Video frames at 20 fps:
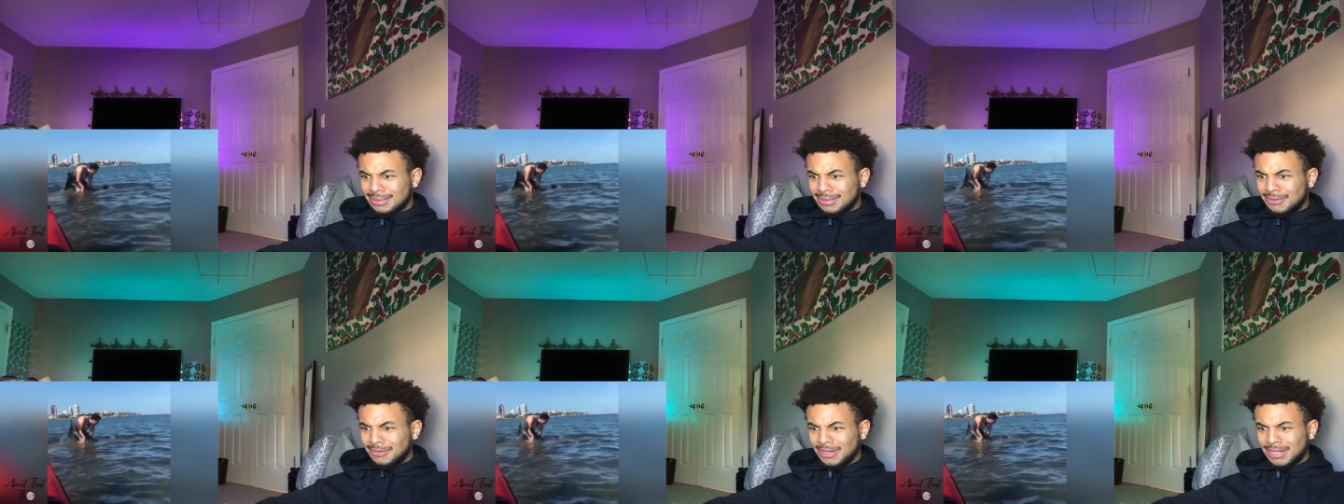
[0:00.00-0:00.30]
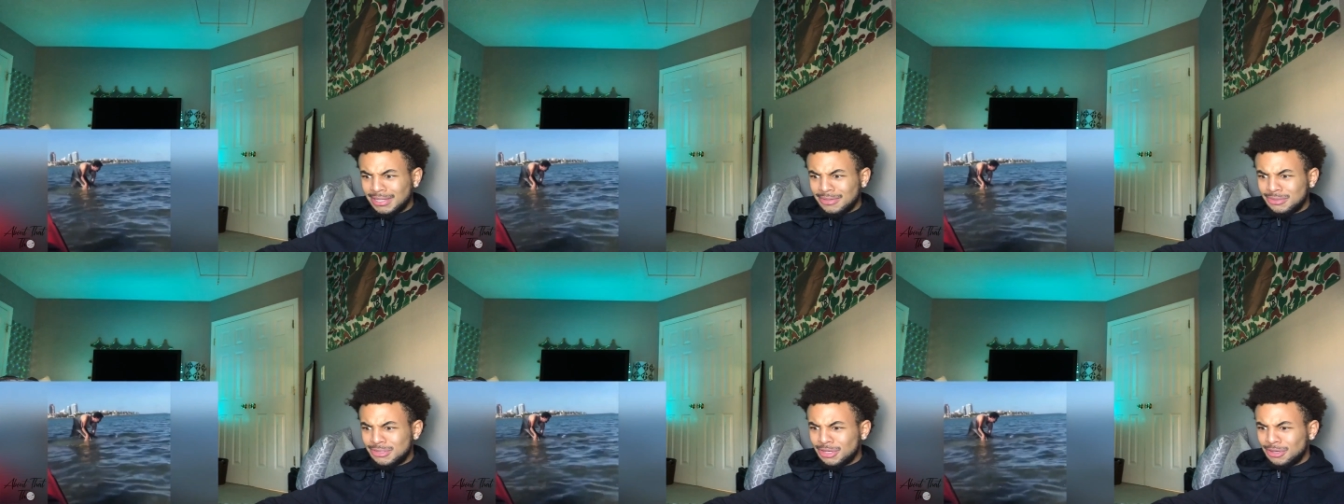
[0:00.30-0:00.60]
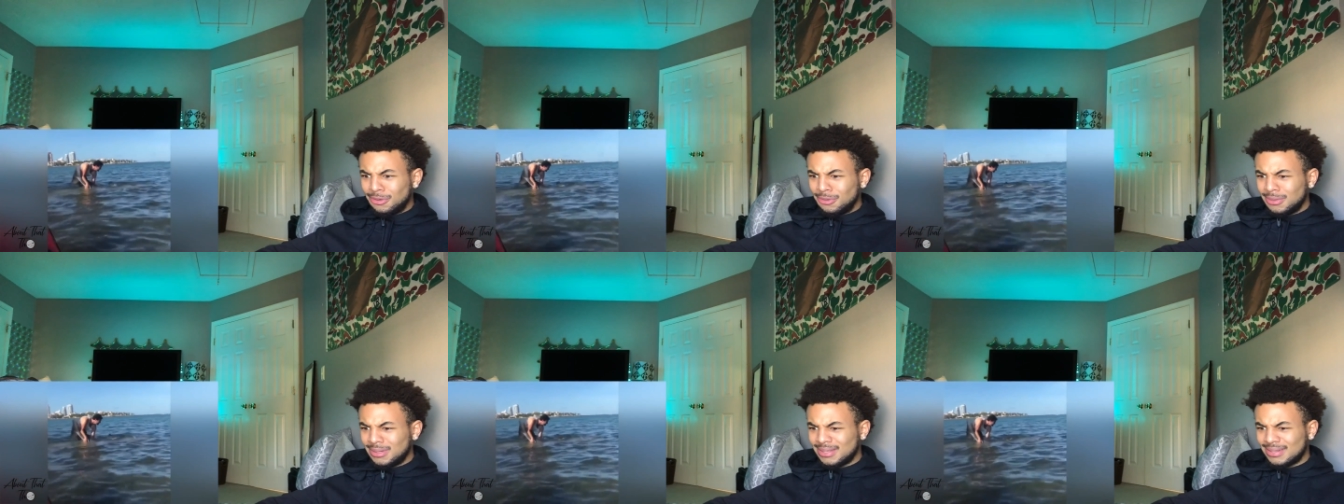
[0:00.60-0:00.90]
What are you
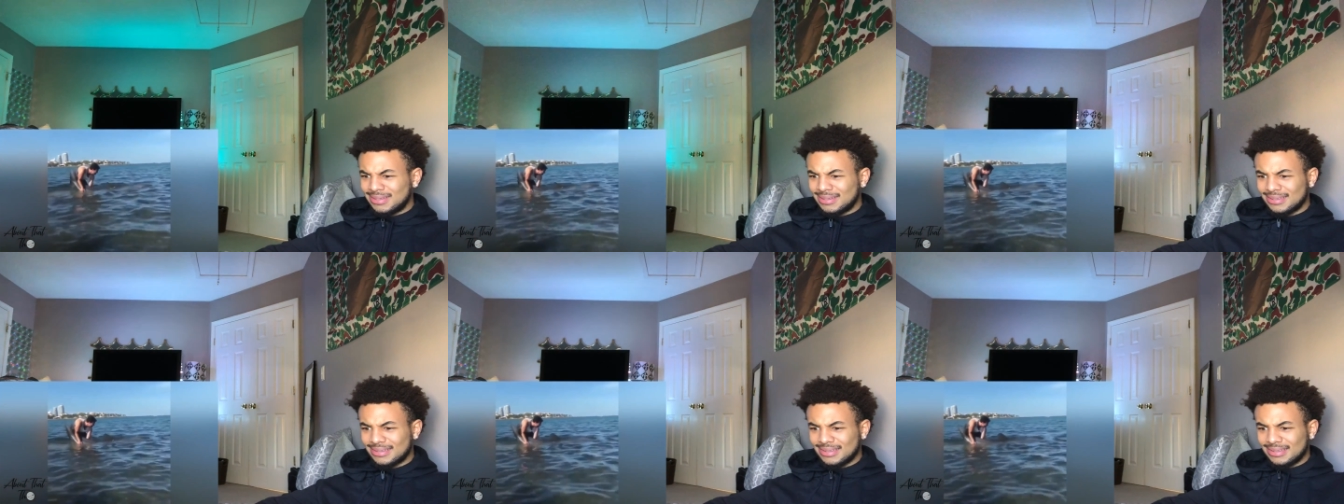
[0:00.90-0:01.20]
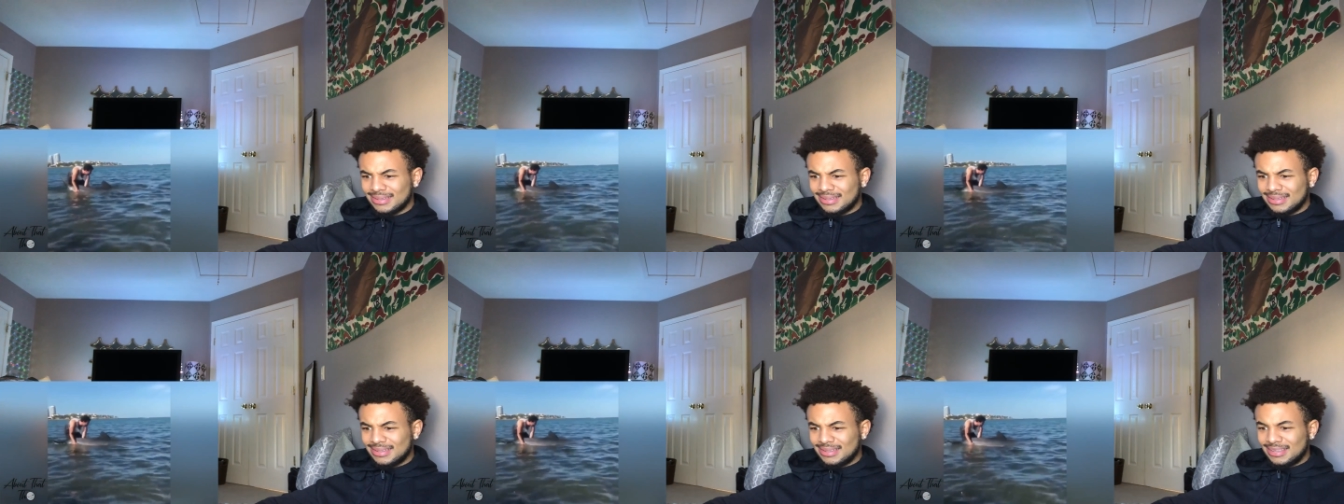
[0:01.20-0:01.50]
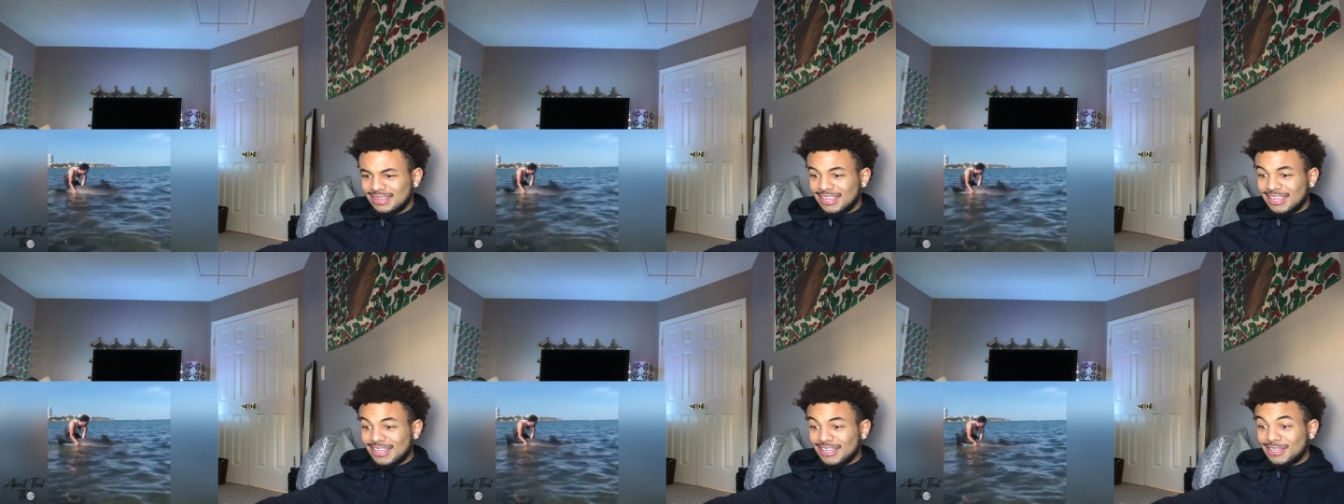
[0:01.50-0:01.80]
doing?
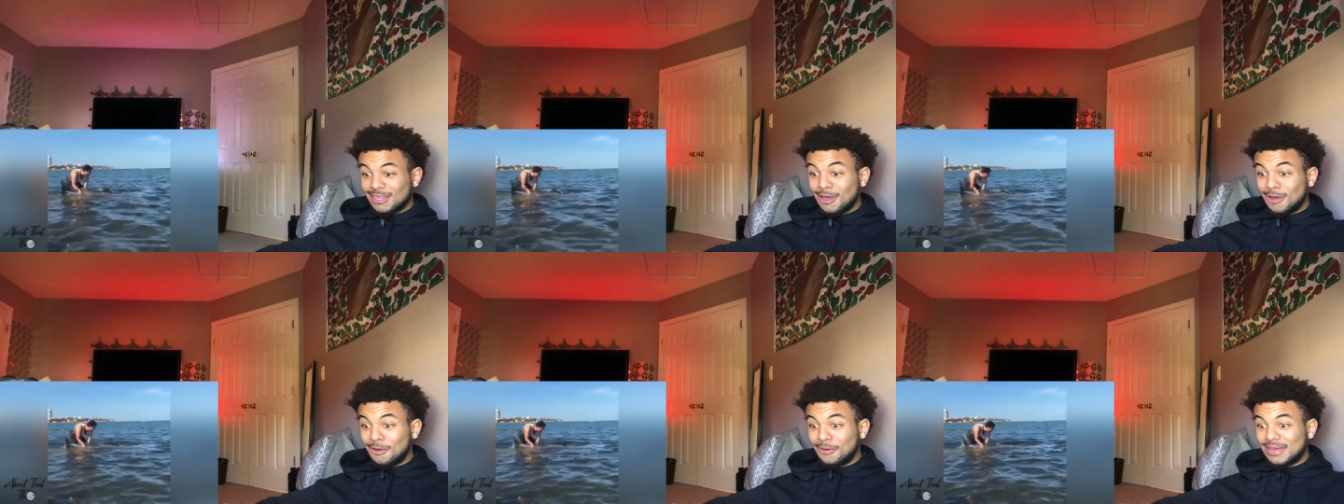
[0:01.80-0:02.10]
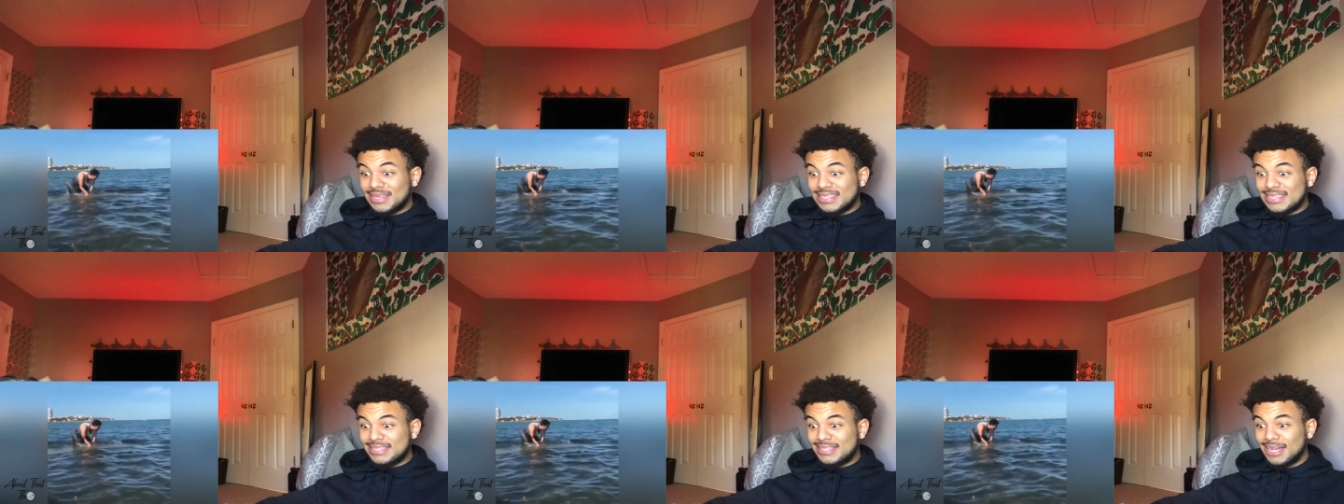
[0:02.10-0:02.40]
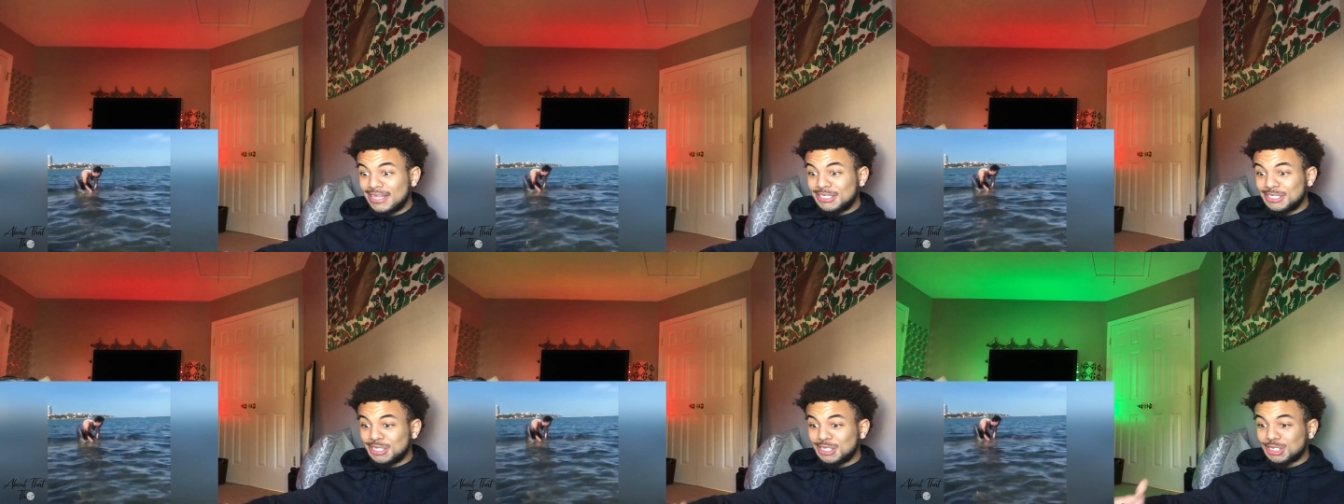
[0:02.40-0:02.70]
Yo, is he
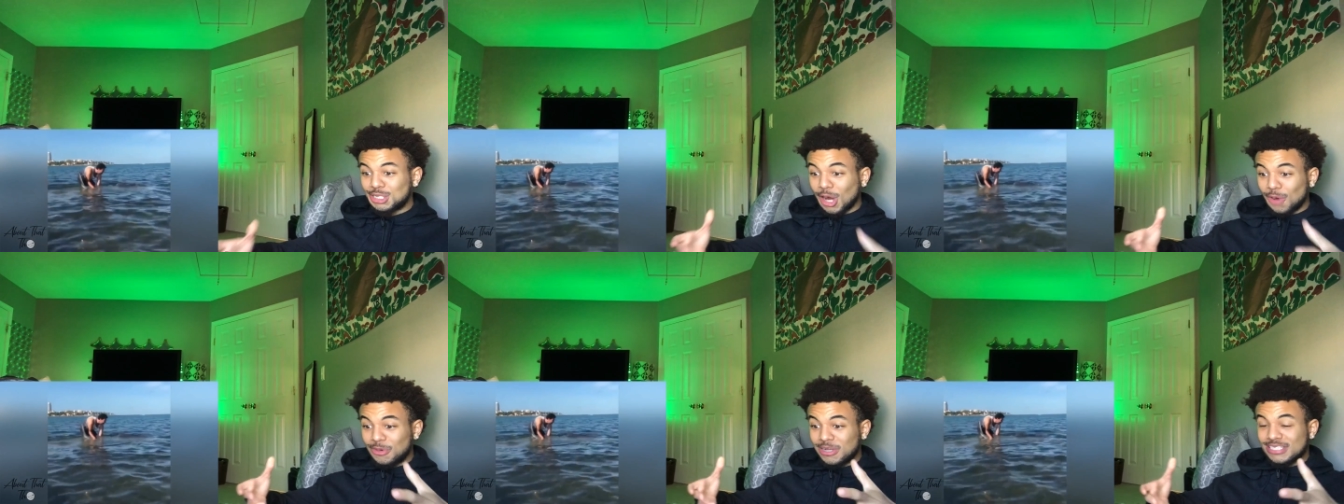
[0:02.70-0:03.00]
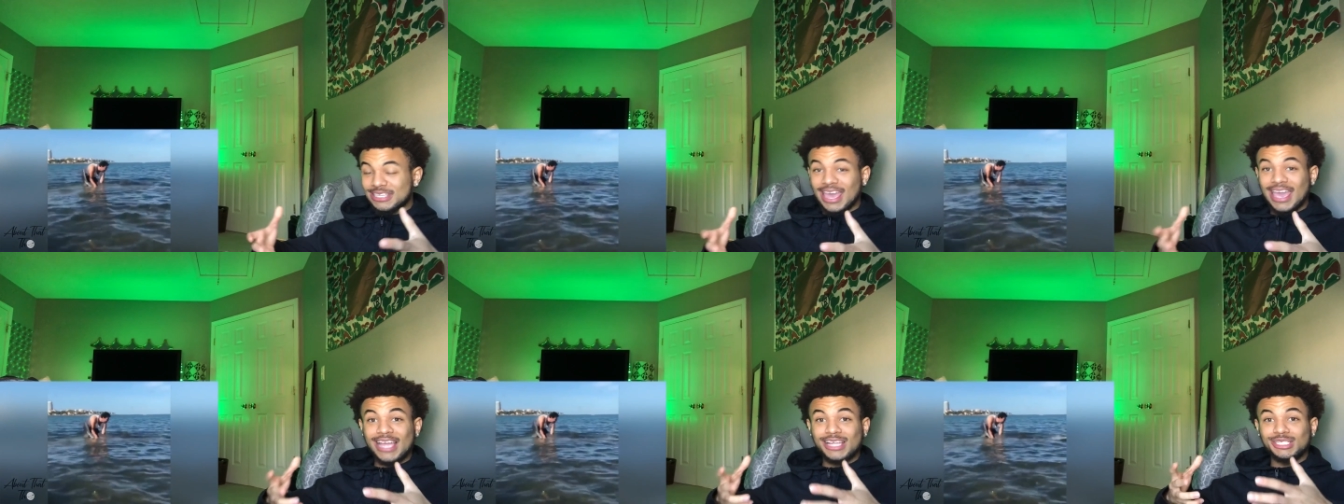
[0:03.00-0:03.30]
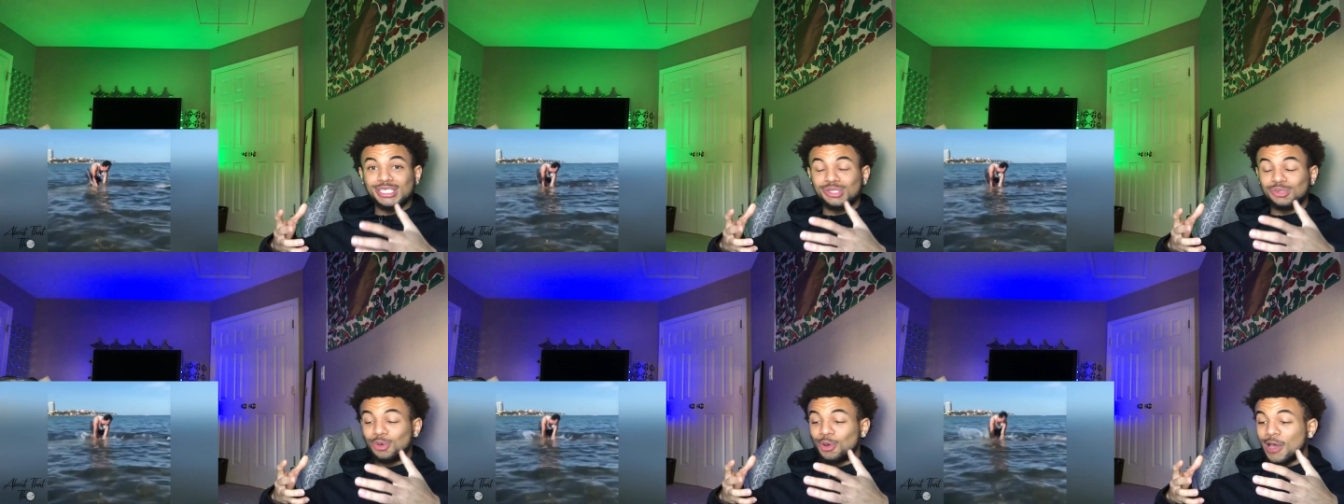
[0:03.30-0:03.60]
touching the shark with his
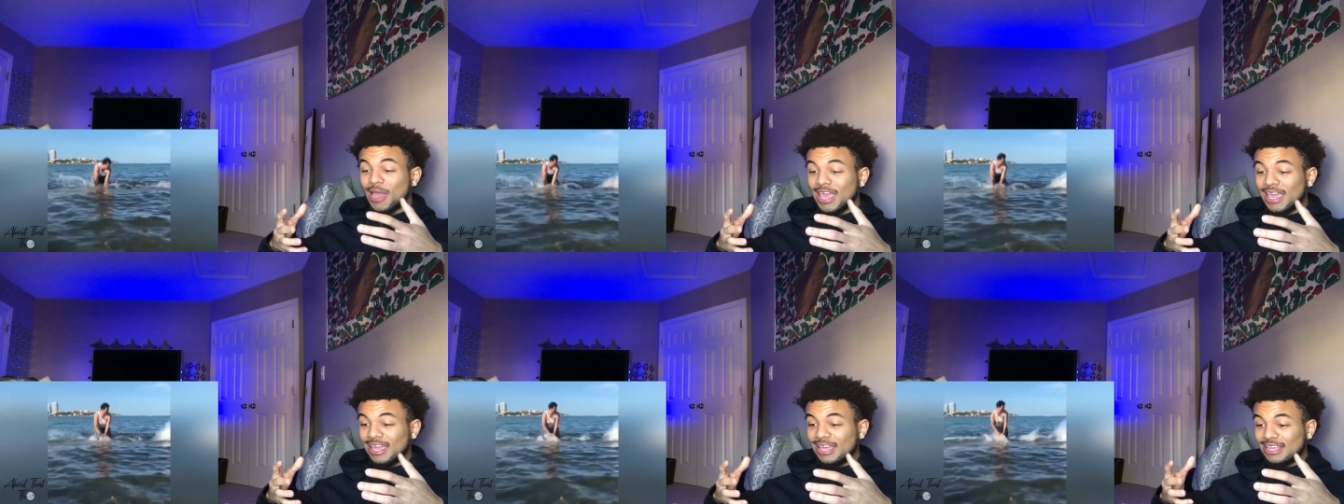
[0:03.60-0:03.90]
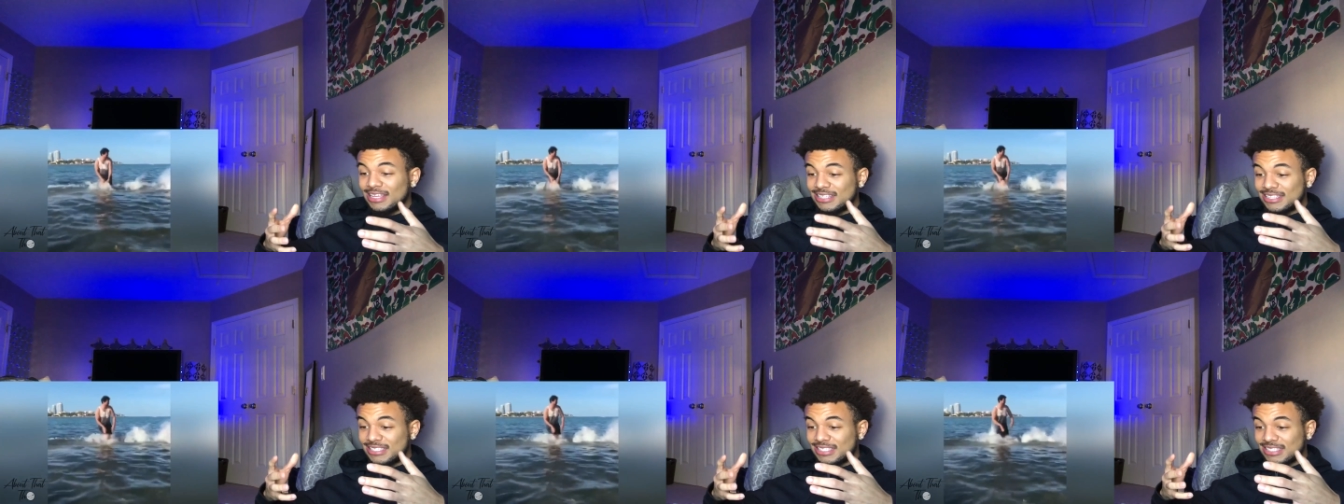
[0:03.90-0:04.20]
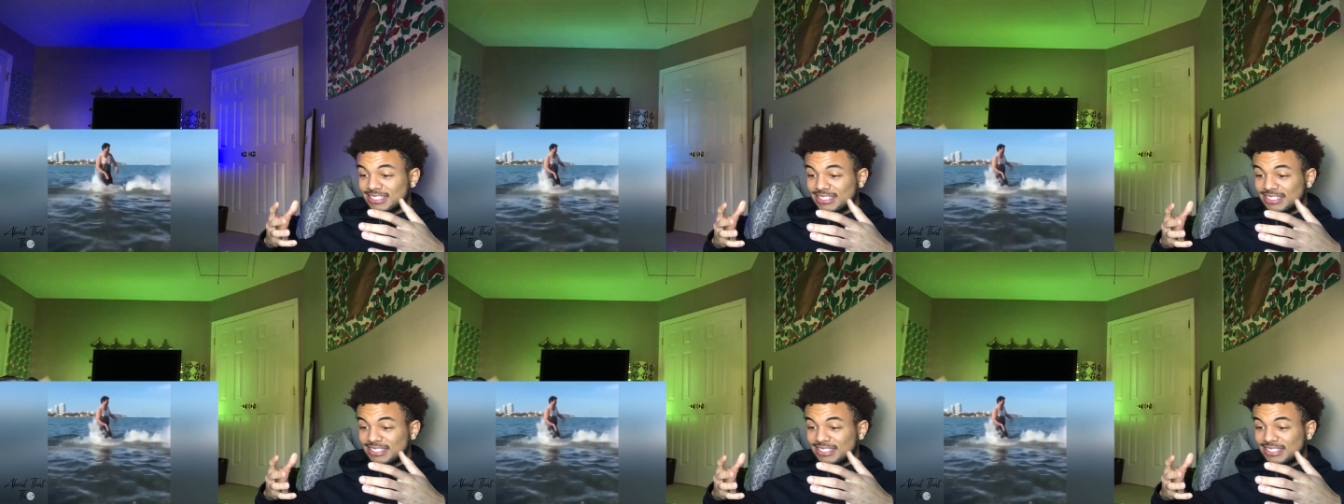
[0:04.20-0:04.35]
actual hands?